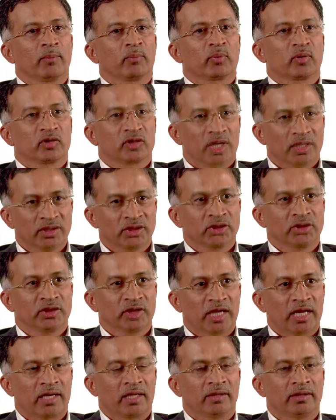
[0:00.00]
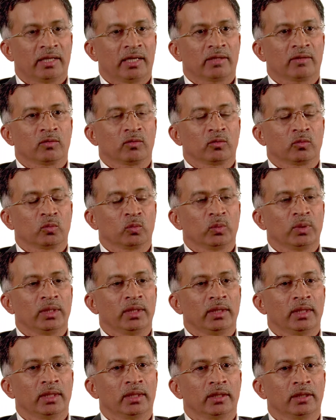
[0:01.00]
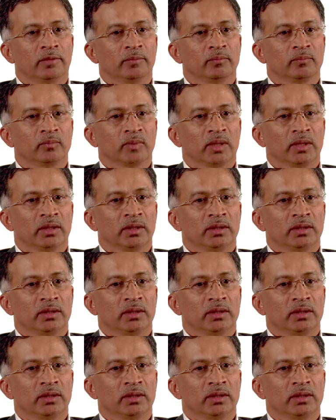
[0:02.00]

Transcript: Production data that we um,